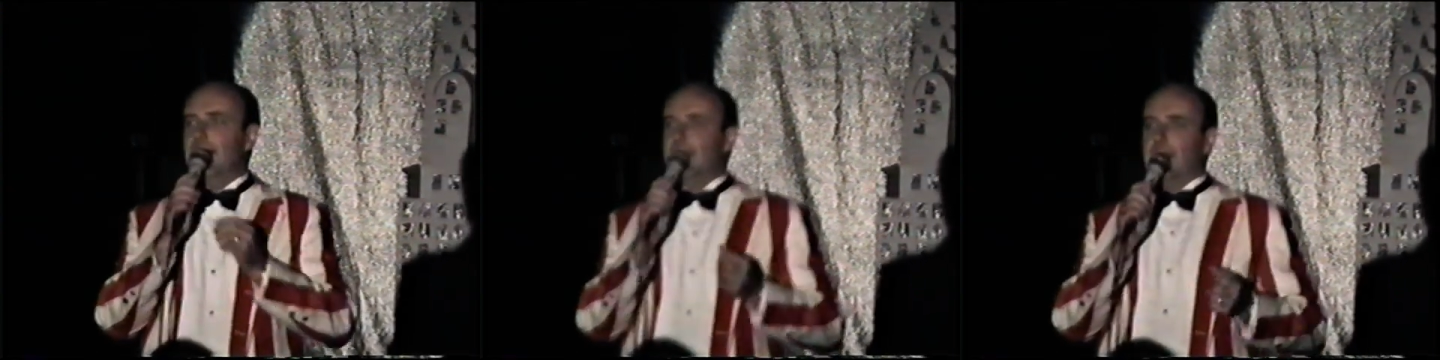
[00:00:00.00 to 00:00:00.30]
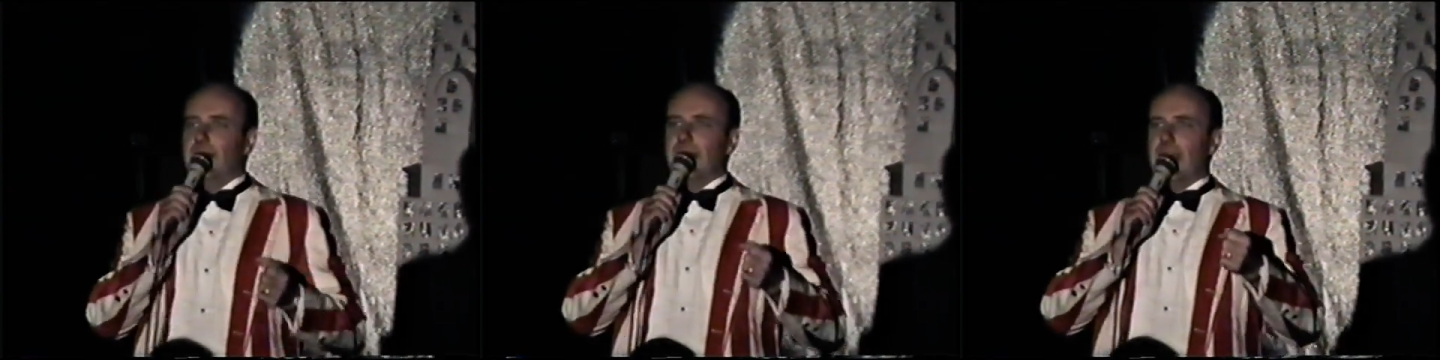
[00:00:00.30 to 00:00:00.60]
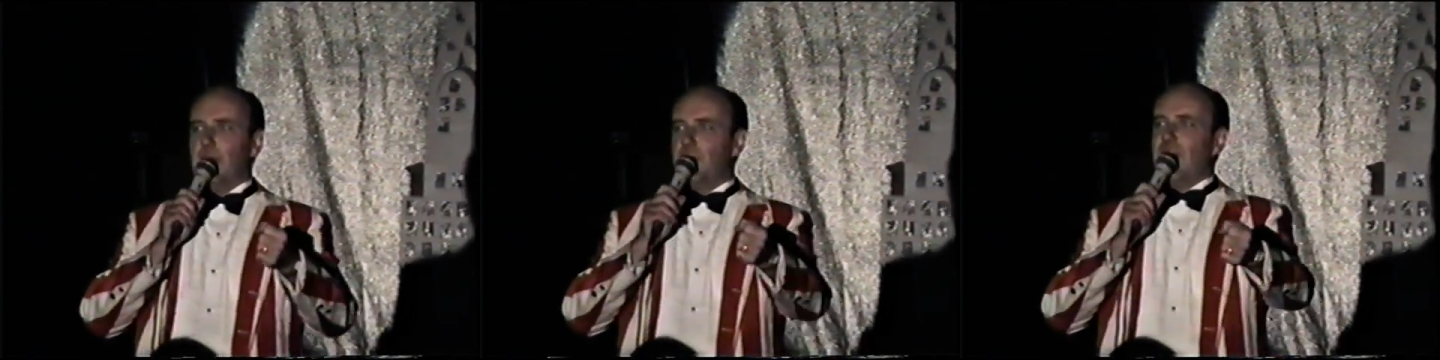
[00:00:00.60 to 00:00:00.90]
Here I
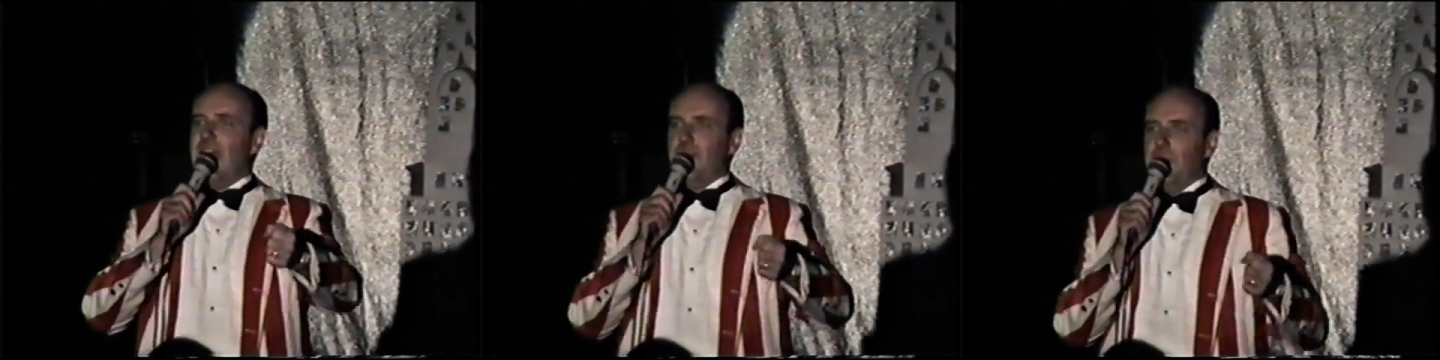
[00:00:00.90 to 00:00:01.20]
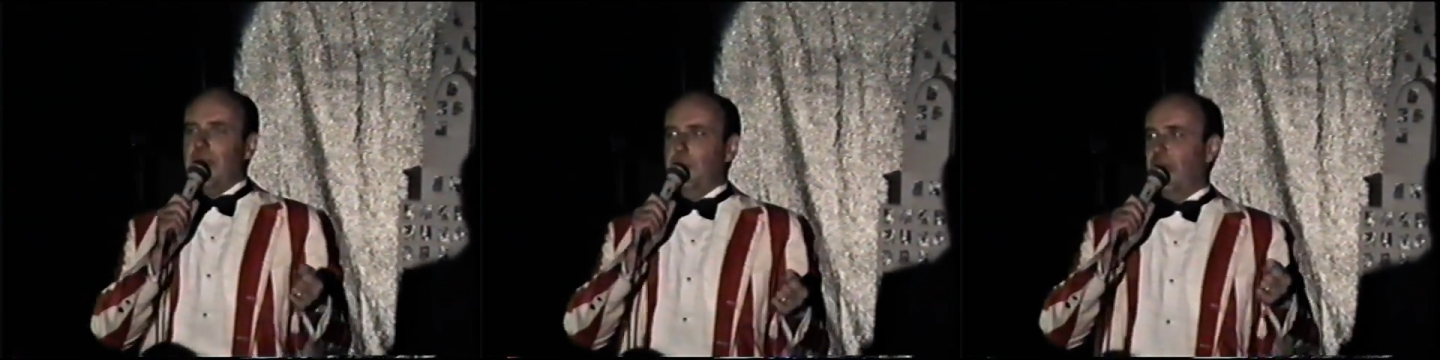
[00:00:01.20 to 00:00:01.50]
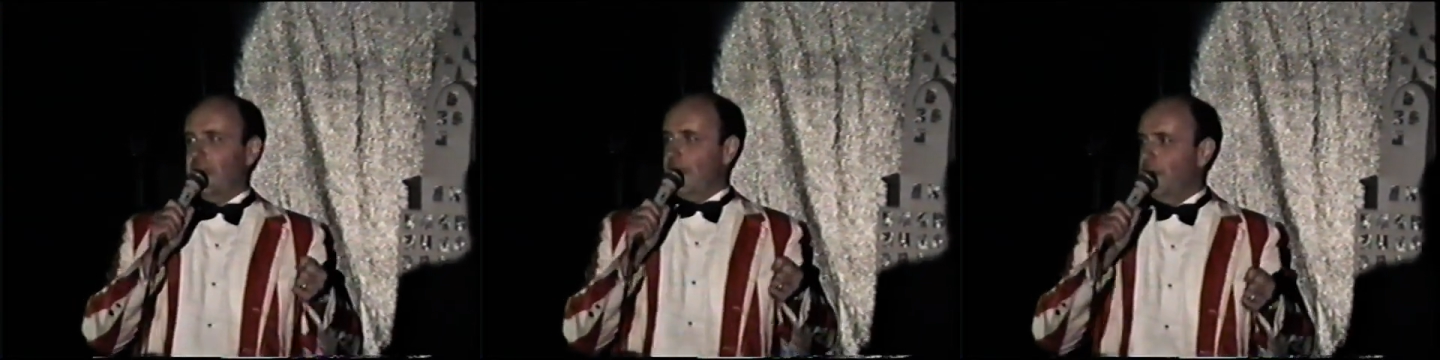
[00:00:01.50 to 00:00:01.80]
am driving my
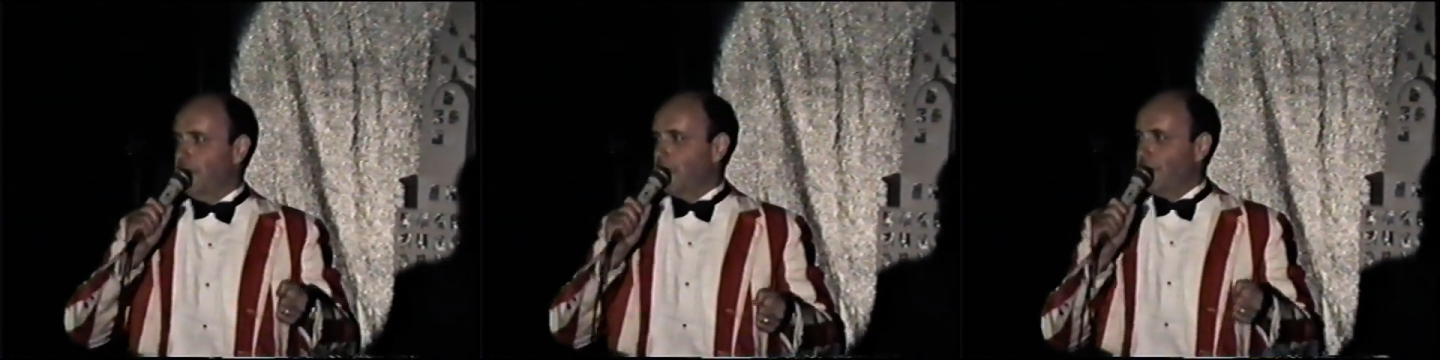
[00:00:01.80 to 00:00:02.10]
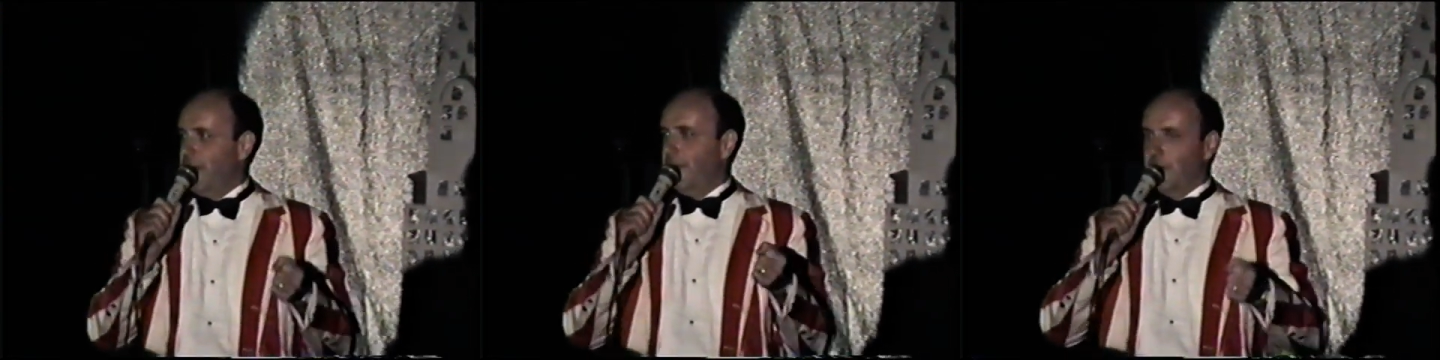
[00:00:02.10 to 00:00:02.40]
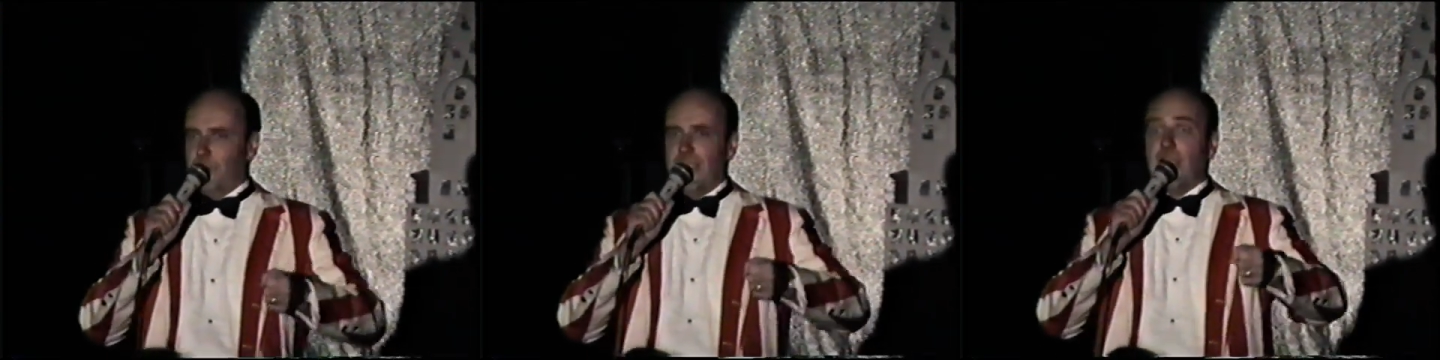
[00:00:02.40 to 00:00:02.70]
bike down the street, or
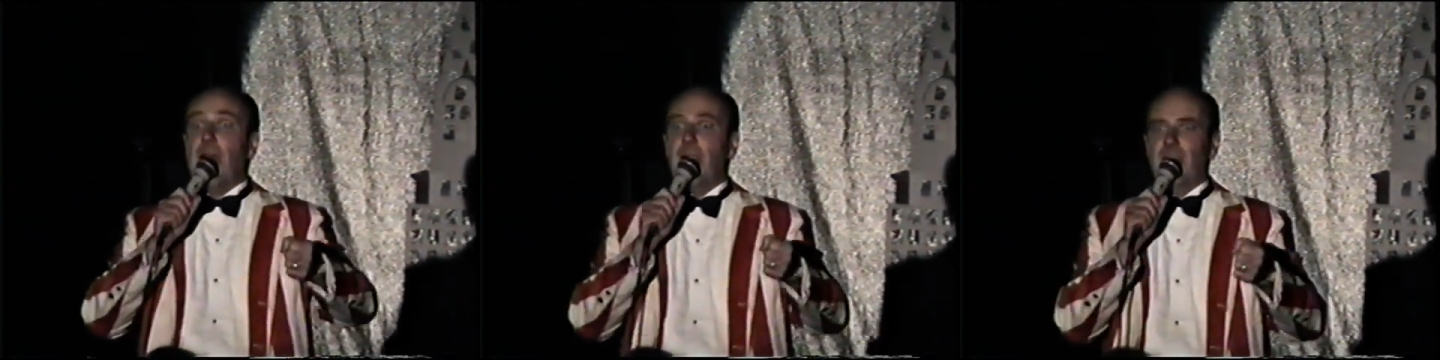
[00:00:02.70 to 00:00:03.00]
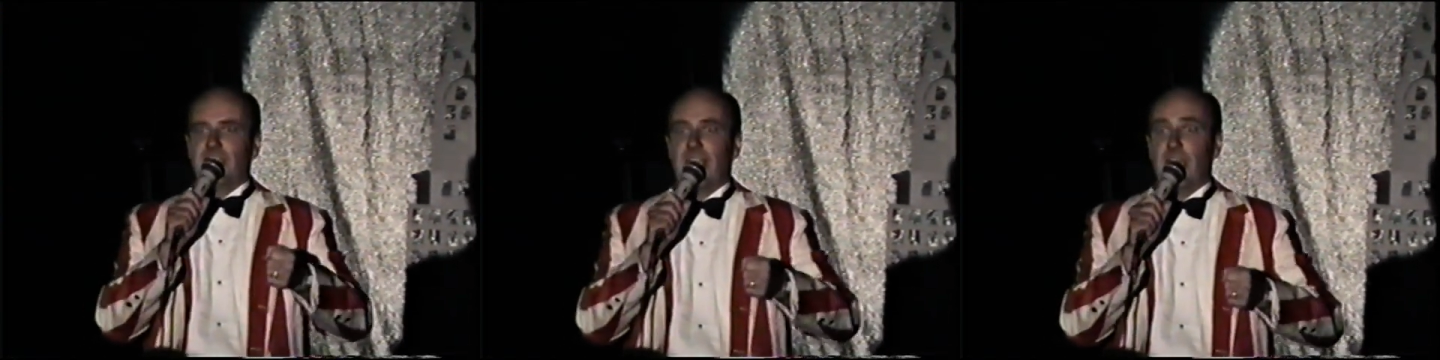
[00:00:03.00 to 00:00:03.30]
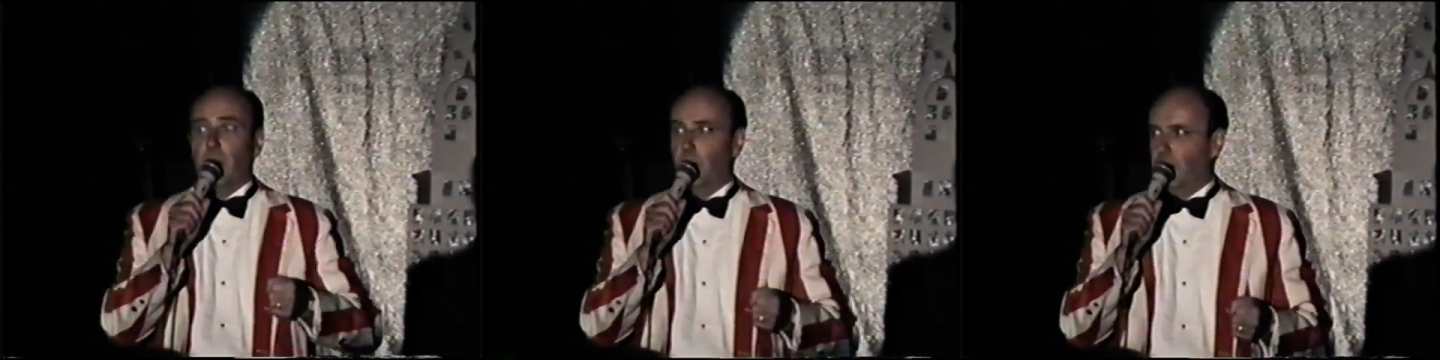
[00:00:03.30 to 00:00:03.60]
my car as I get
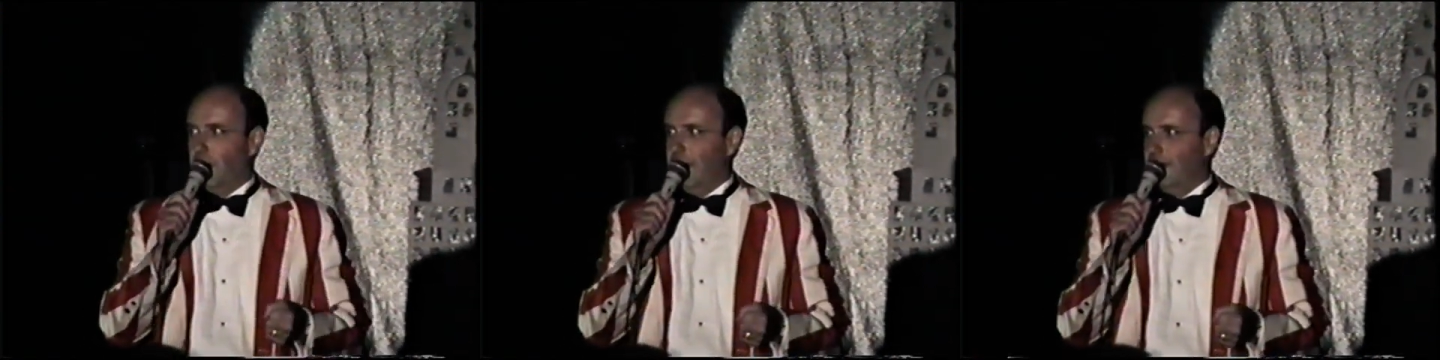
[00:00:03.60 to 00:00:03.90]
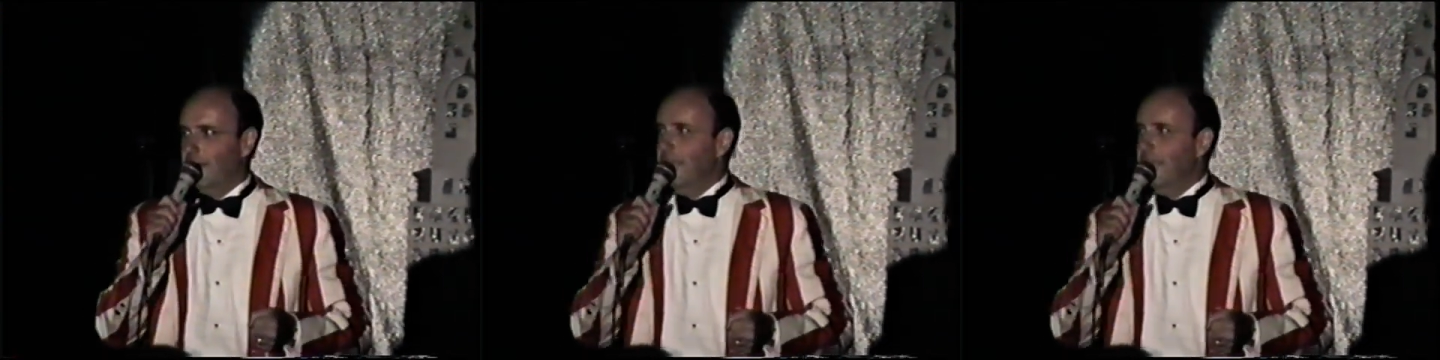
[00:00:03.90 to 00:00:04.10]
older, right?